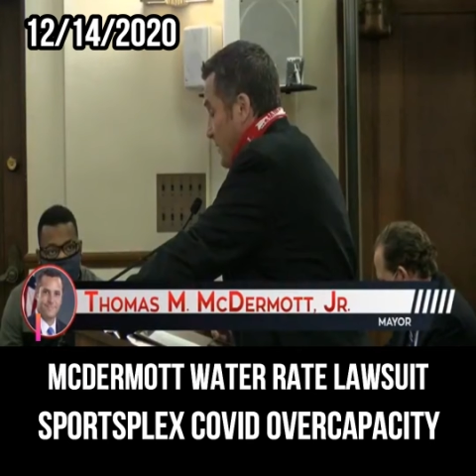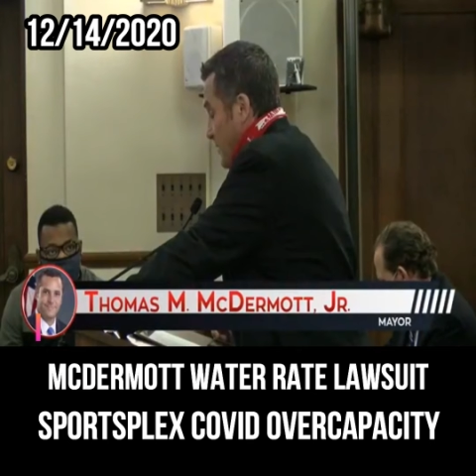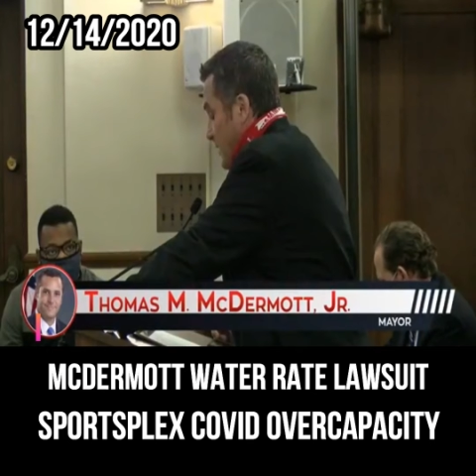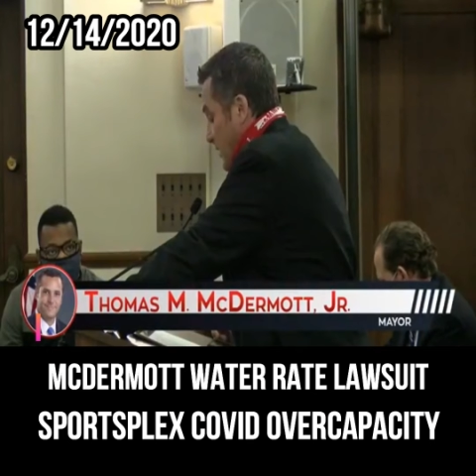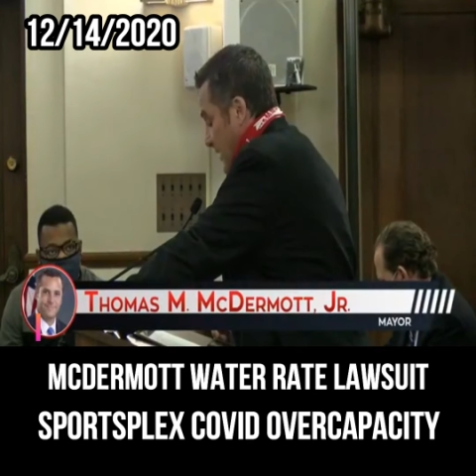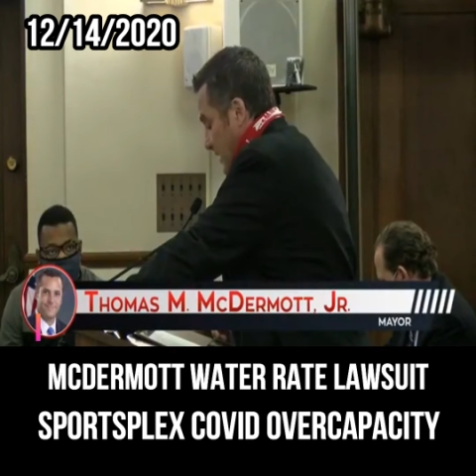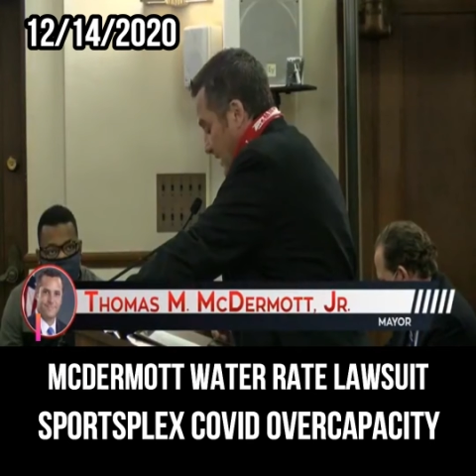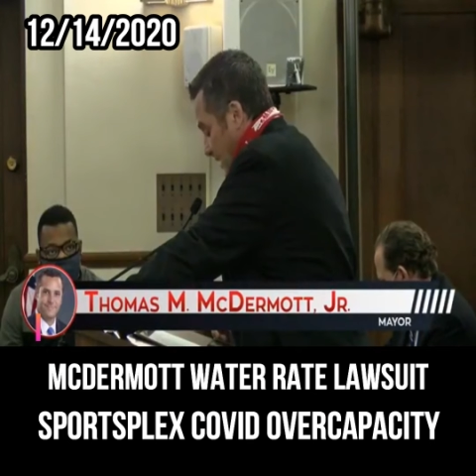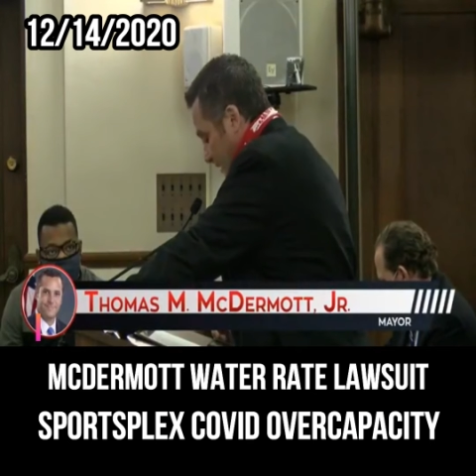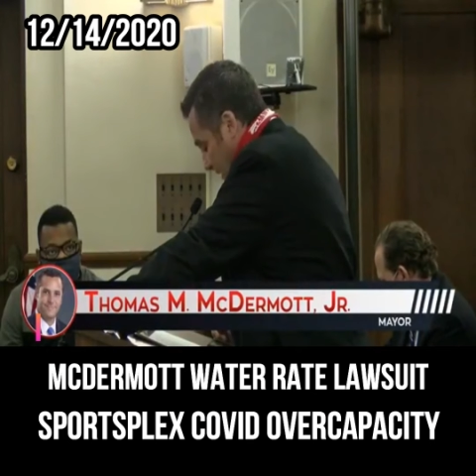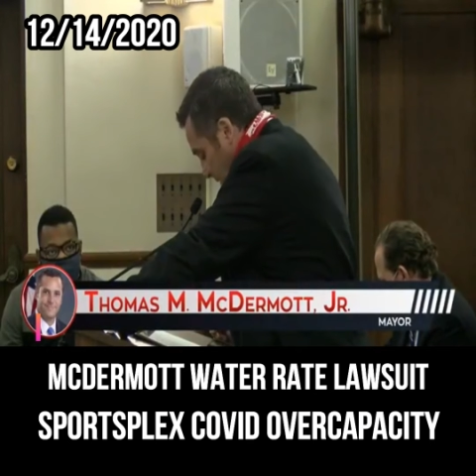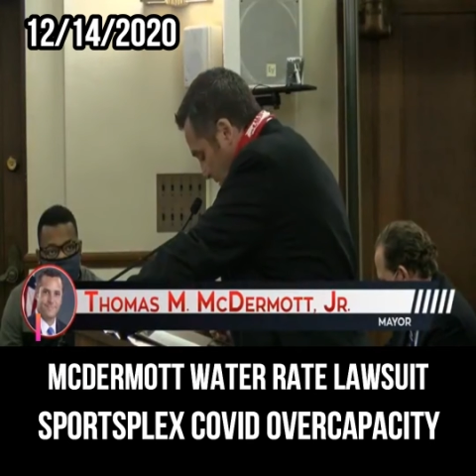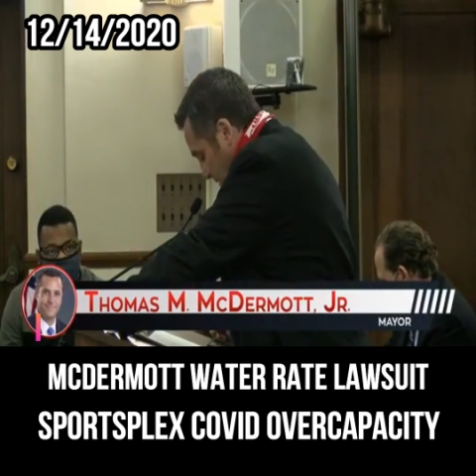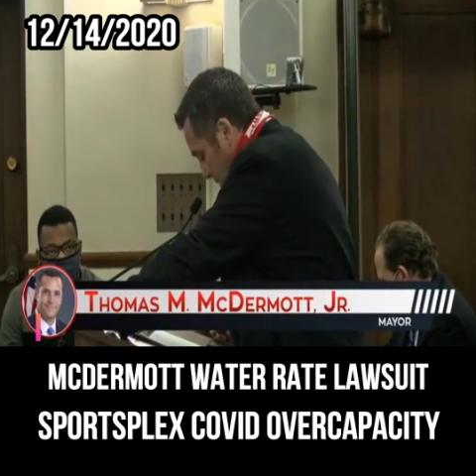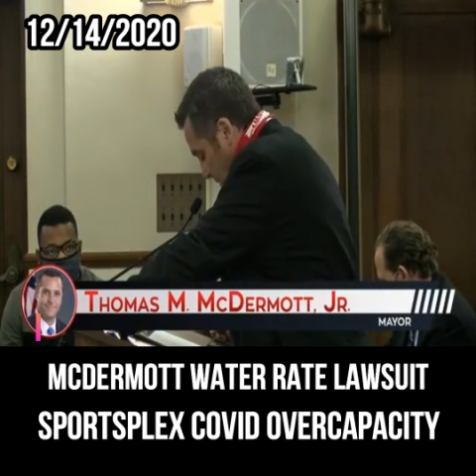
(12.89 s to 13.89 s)
the Lake County
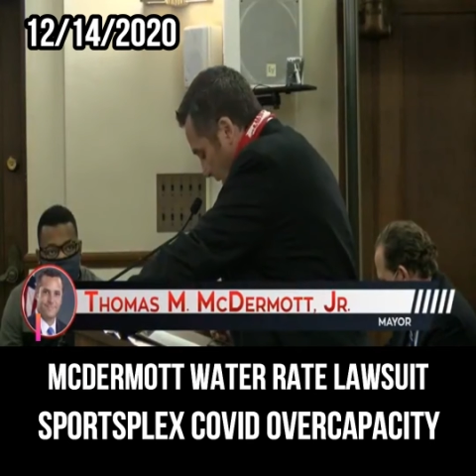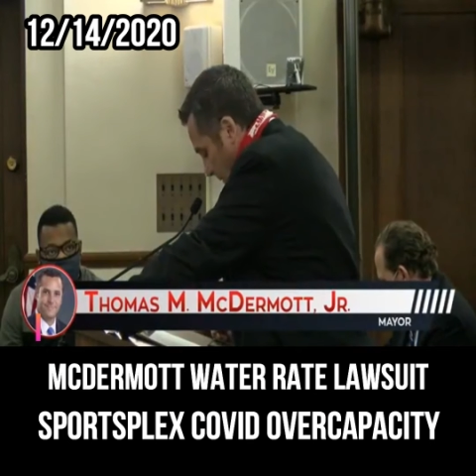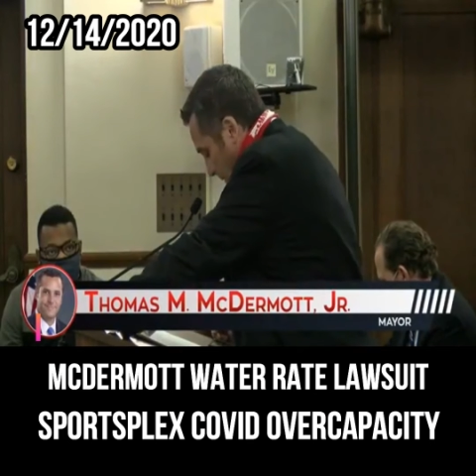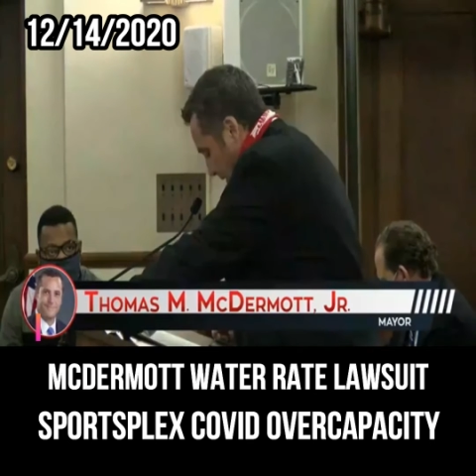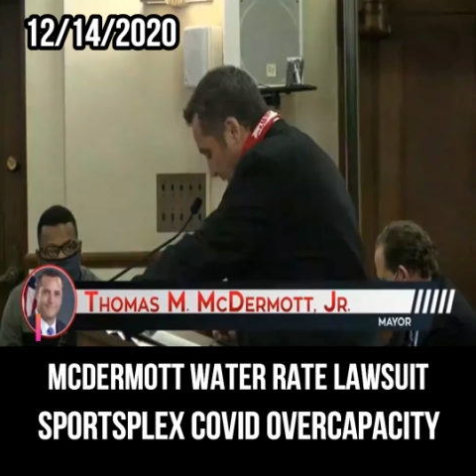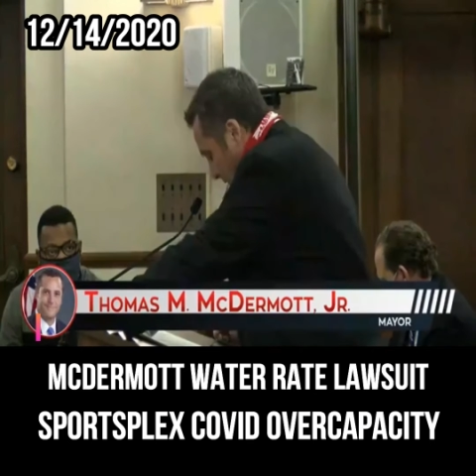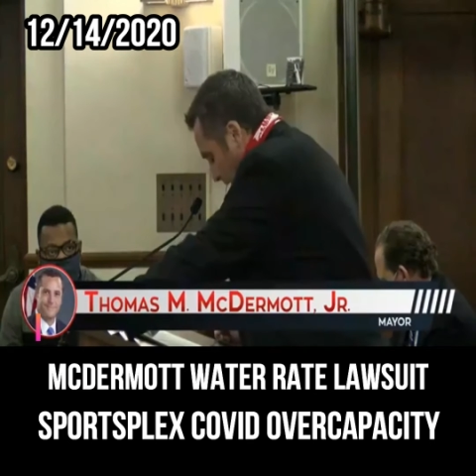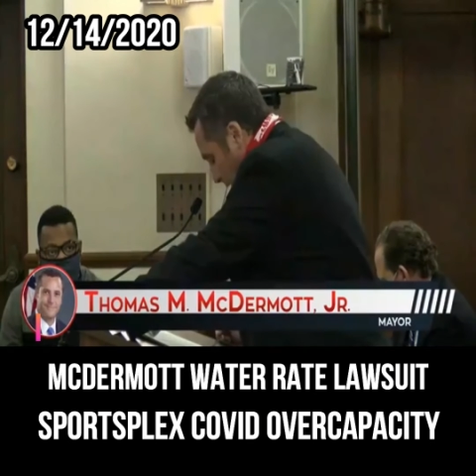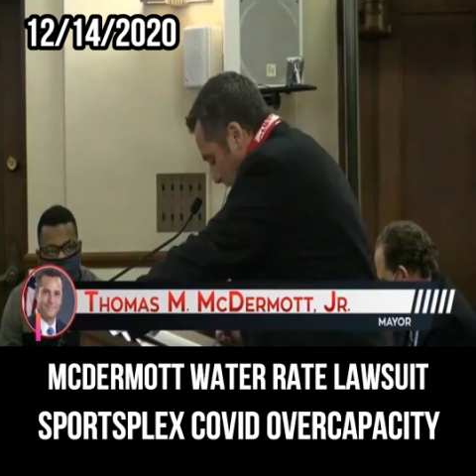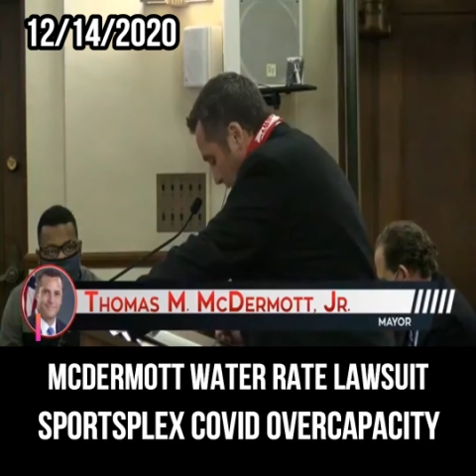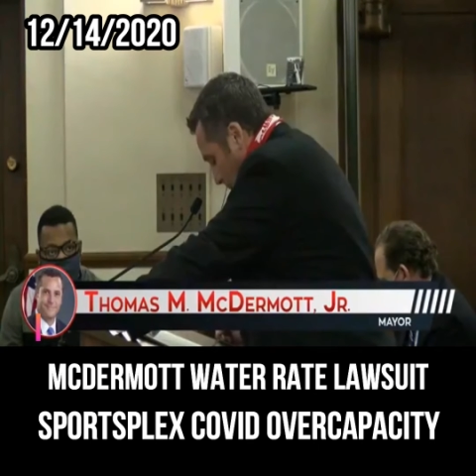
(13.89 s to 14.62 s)
Health Department.